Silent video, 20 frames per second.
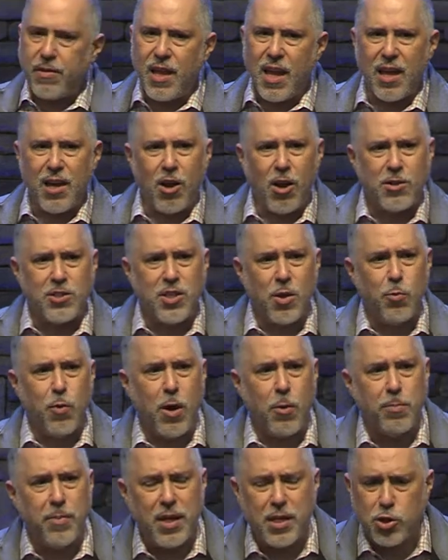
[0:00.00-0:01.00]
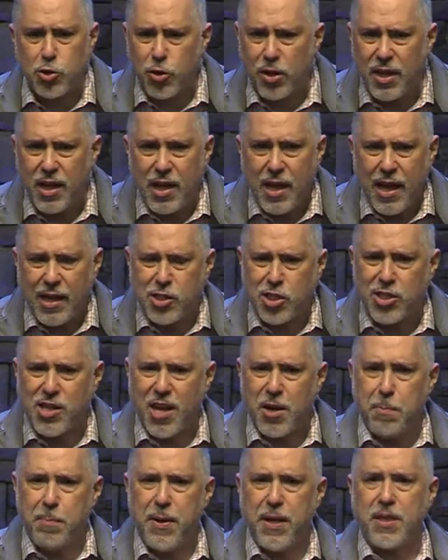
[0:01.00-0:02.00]
And all of a sudden, while ministering, I just
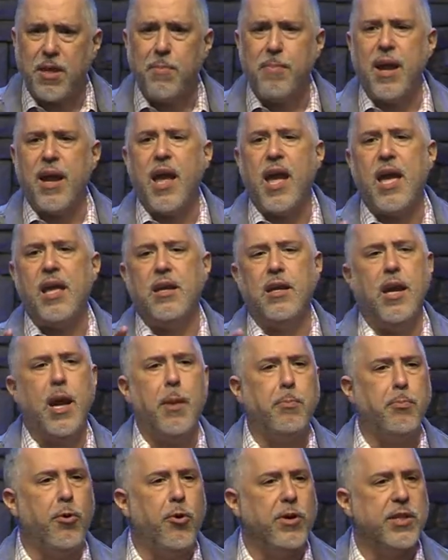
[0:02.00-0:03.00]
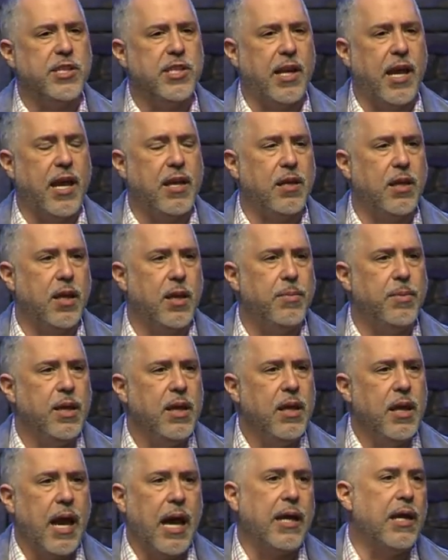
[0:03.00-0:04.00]
kind of picked up my hand and I pointed at him.
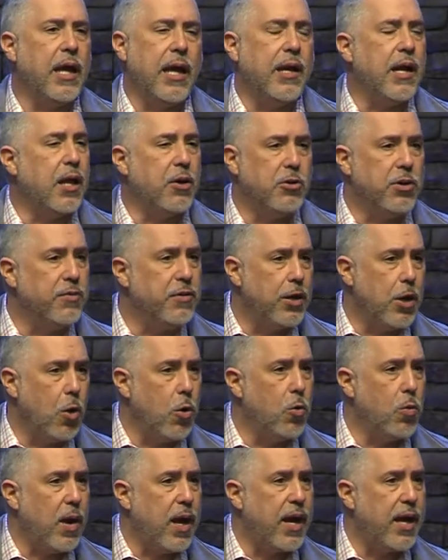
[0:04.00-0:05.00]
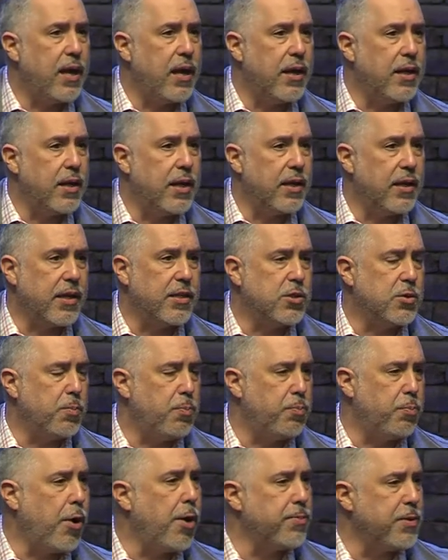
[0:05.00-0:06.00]
I, and I don't even know why. I, I guess
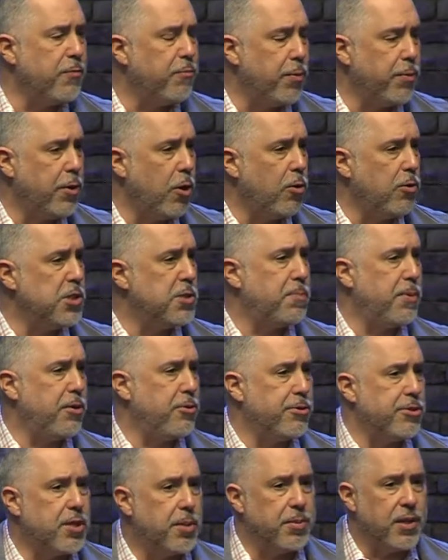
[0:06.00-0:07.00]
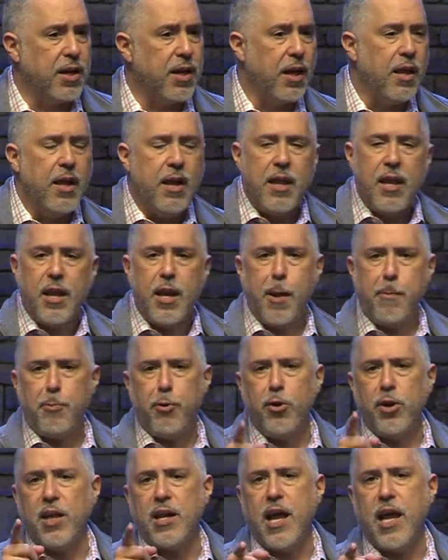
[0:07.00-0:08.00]
prompted from the Holy Spirit or something. And I
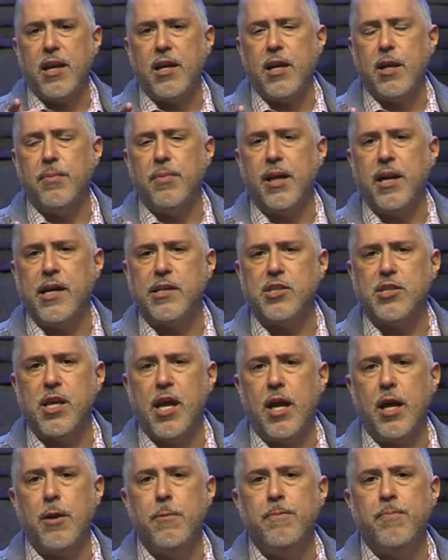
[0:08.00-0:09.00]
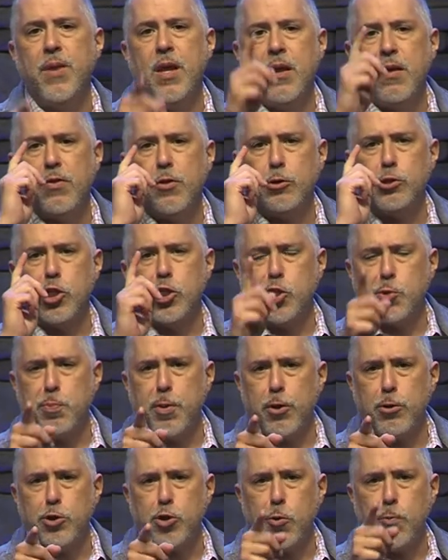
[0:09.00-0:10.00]
pointed at him and I said, there's a
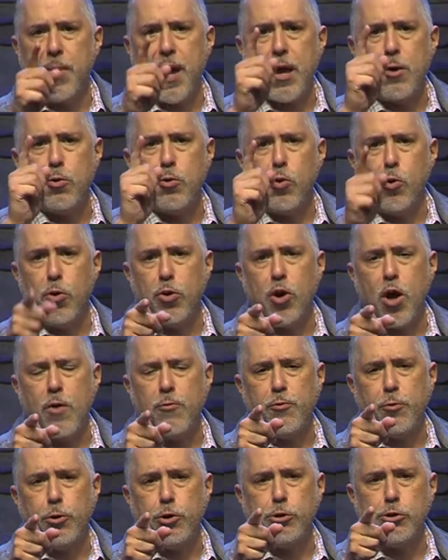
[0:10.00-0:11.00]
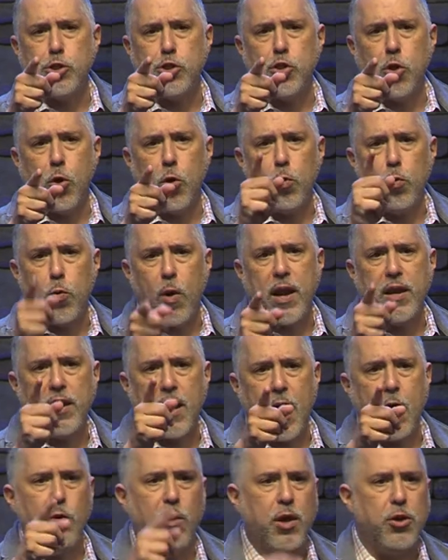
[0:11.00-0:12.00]
spiritual battle going on for your soul right
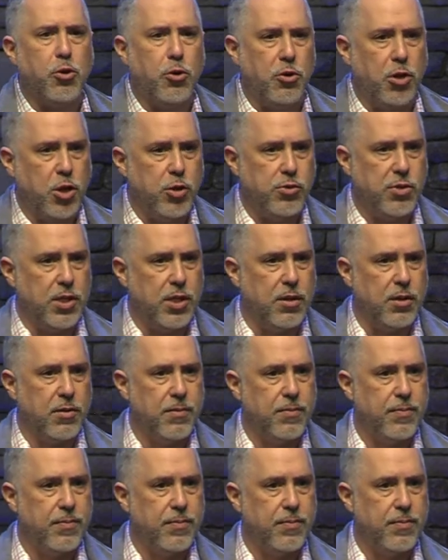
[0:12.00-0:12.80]
now, and you're losing.